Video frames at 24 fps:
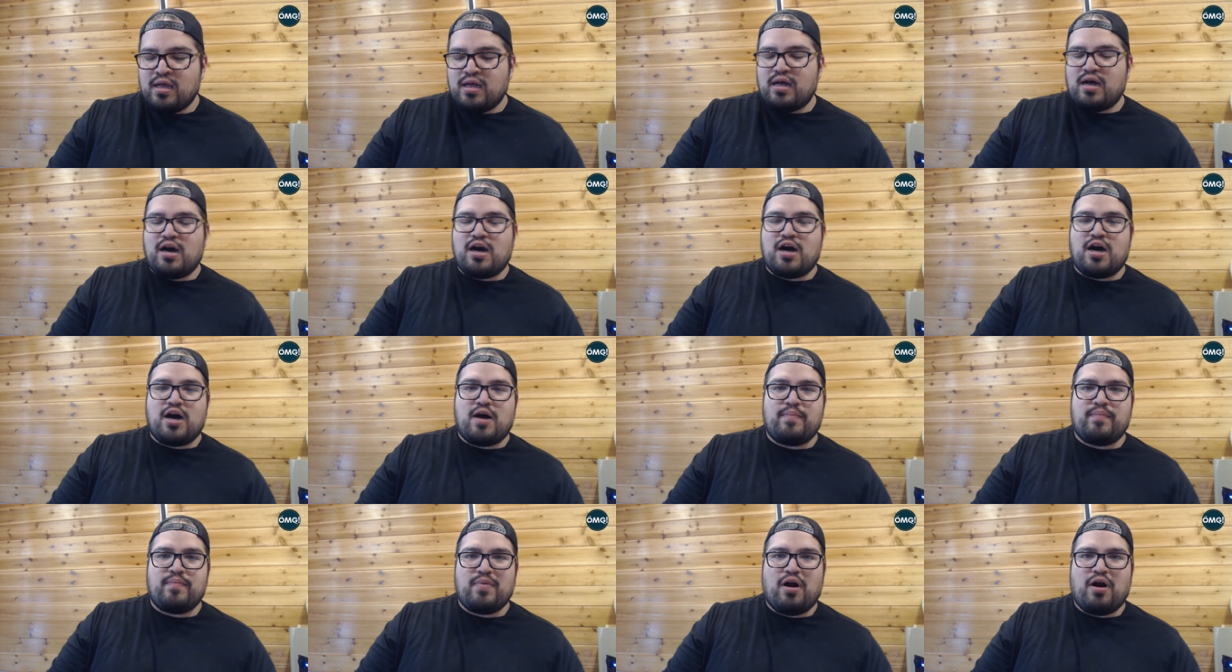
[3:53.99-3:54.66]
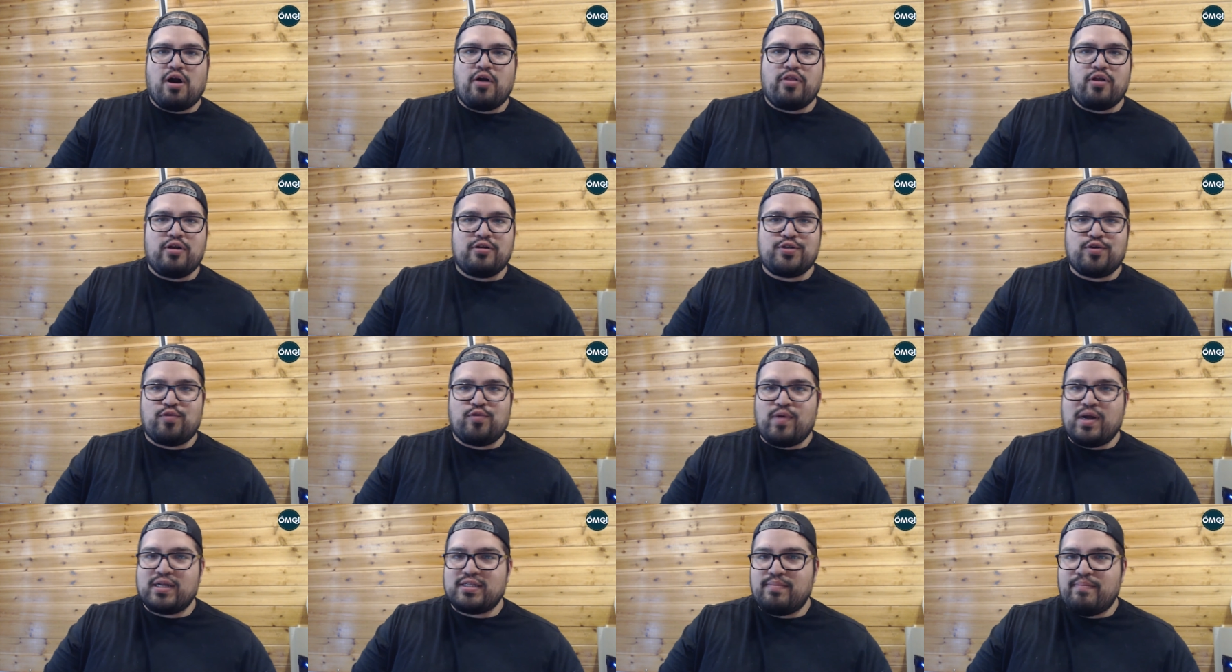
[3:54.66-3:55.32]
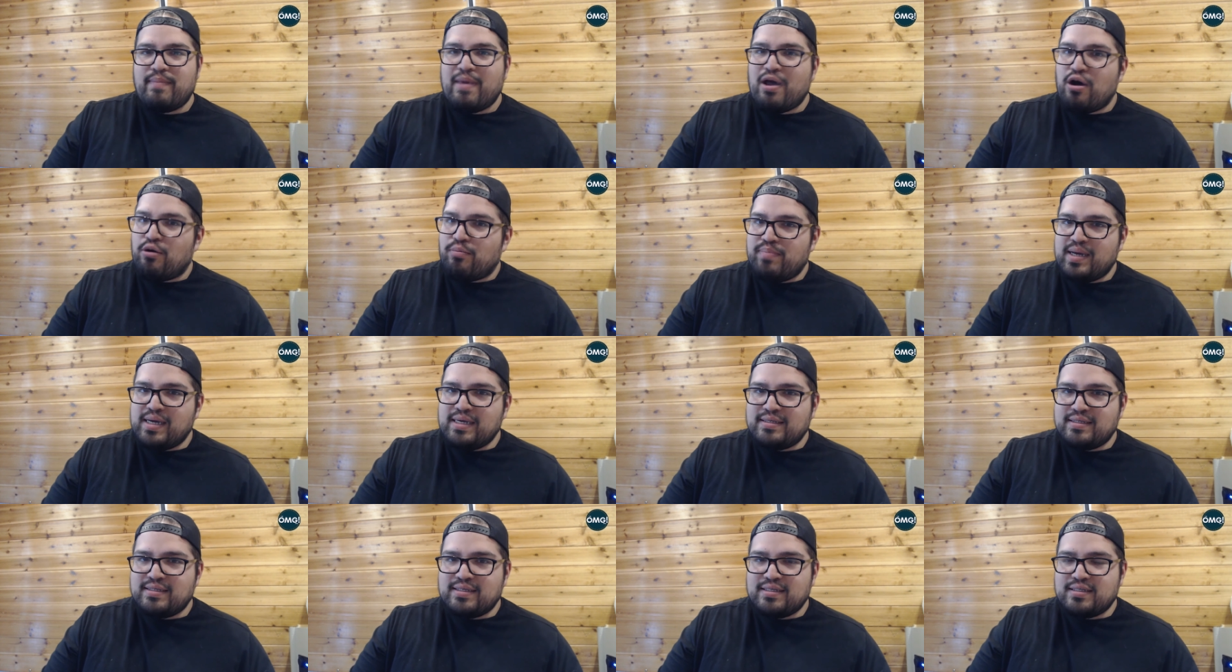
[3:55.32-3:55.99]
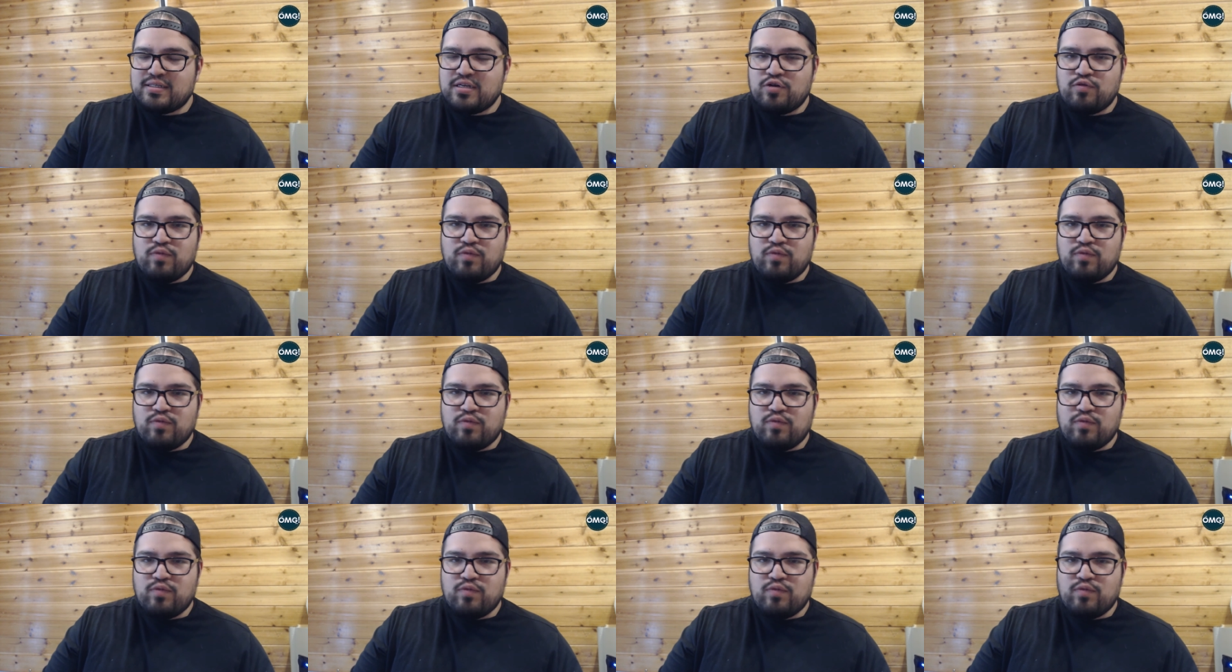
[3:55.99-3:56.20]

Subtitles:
Are there direct mail pieces